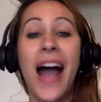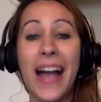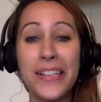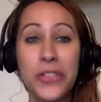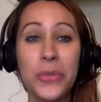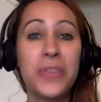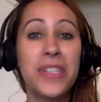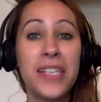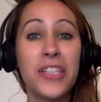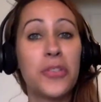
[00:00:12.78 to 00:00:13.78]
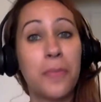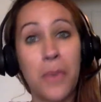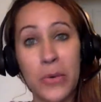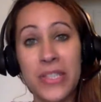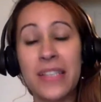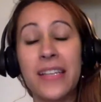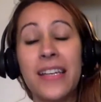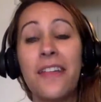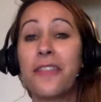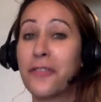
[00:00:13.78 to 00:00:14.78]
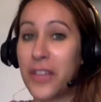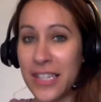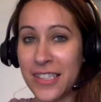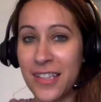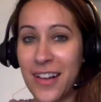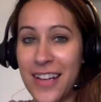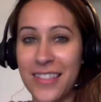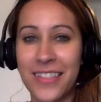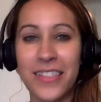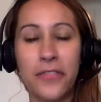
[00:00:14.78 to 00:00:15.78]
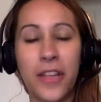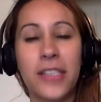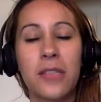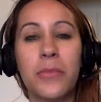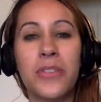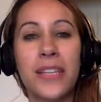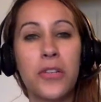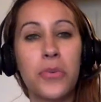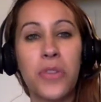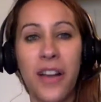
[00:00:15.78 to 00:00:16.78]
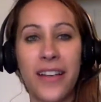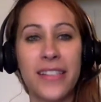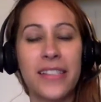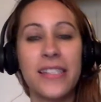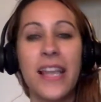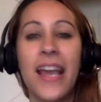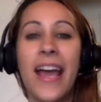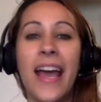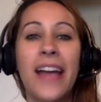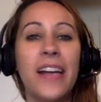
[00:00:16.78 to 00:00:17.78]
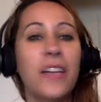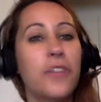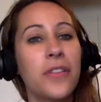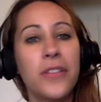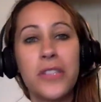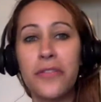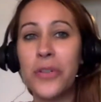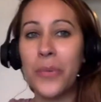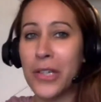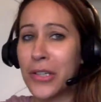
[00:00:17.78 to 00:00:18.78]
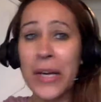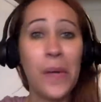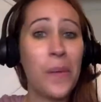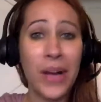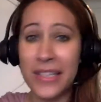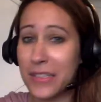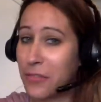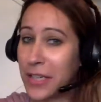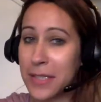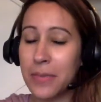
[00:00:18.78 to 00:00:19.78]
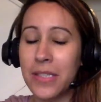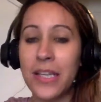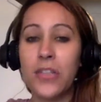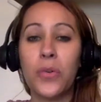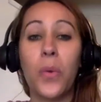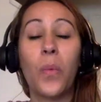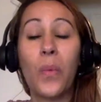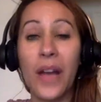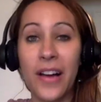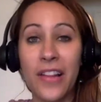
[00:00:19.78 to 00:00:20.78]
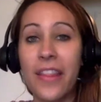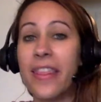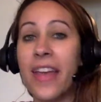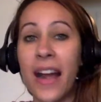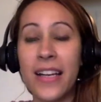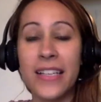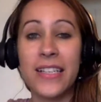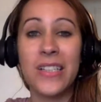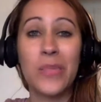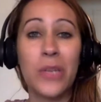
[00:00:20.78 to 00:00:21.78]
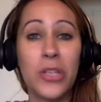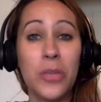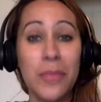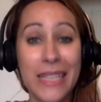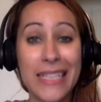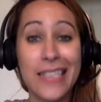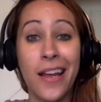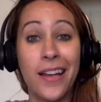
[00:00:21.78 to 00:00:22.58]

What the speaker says: I do teach mostly flexible schedule classes. And for those of you wondering what is flexible schedule, well, that is when you meet